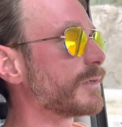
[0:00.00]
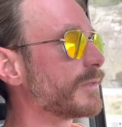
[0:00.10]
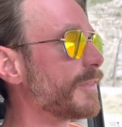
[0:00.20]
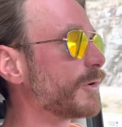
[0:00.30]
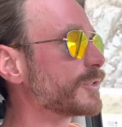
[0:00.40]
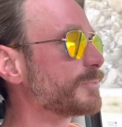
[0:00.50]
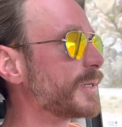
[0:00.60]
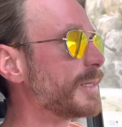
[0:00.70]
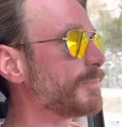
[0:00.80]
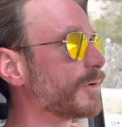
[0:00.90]
those
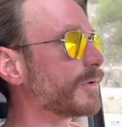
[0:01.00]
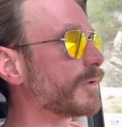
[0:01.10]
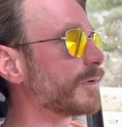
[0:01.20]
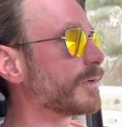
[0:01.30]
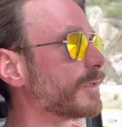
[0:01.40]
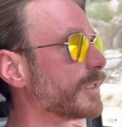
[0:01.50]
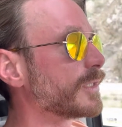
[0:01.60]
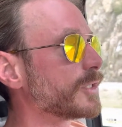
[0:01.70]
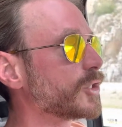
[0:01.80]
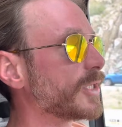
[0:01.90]
people
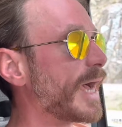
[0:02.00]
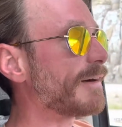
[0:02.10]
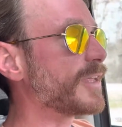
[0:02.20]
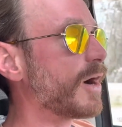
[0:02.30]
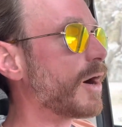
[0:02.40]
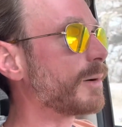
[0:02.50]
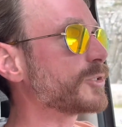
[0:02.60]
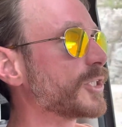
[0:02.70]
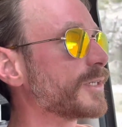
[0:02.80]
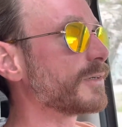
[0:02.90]
should have the
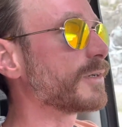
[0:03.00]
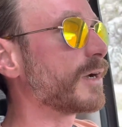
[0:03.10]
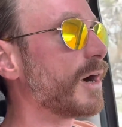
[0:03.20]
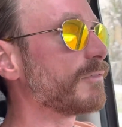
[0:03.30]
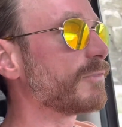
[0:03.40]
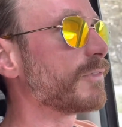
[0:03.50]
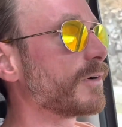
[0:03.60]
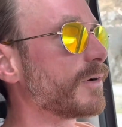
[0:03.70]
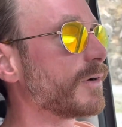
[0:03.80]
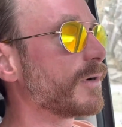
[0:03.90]
option of
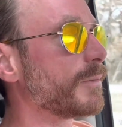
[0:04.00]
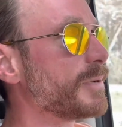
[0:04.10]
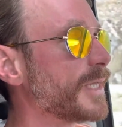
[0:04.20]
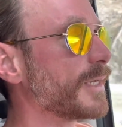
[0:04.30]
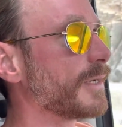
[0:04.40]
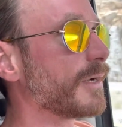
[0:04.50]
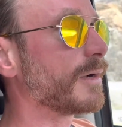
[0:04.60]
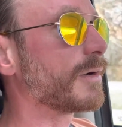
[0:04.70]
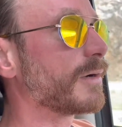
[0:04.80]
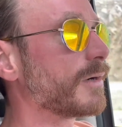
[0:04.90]
being
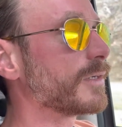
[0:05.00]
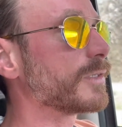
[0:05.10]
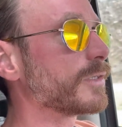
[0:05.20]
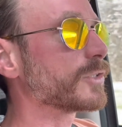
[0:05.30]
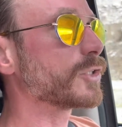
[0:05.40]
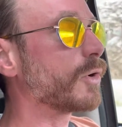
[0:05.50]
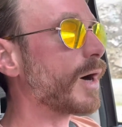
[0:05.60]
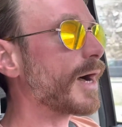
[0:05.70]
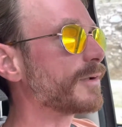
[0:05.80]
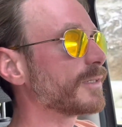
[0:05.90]
so
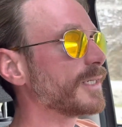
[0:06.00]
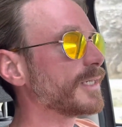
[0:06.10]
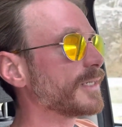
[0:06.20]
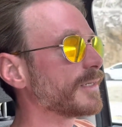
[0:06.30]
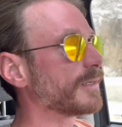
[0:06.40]
utterly